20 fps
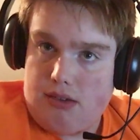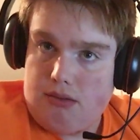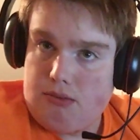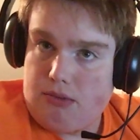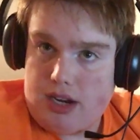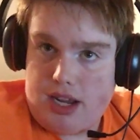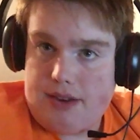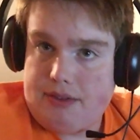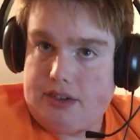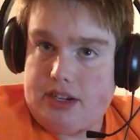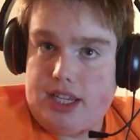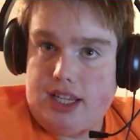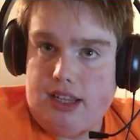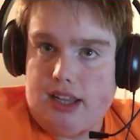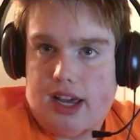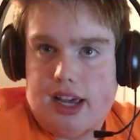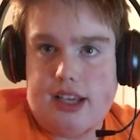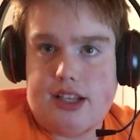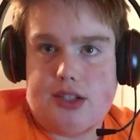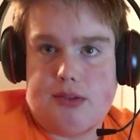whatever he
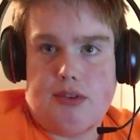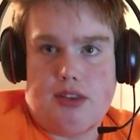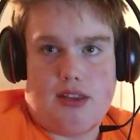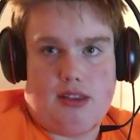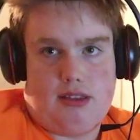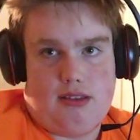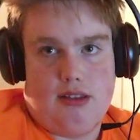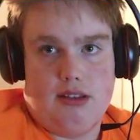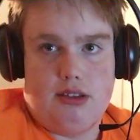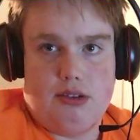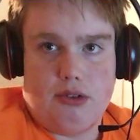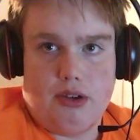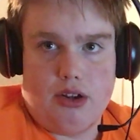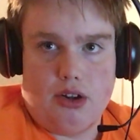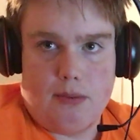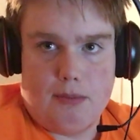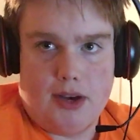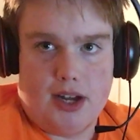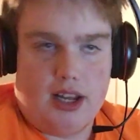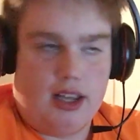likes with the
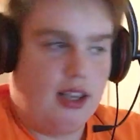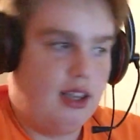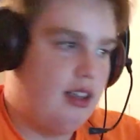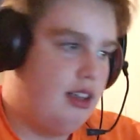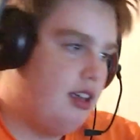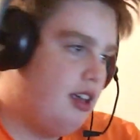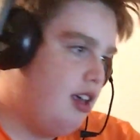Toyota money.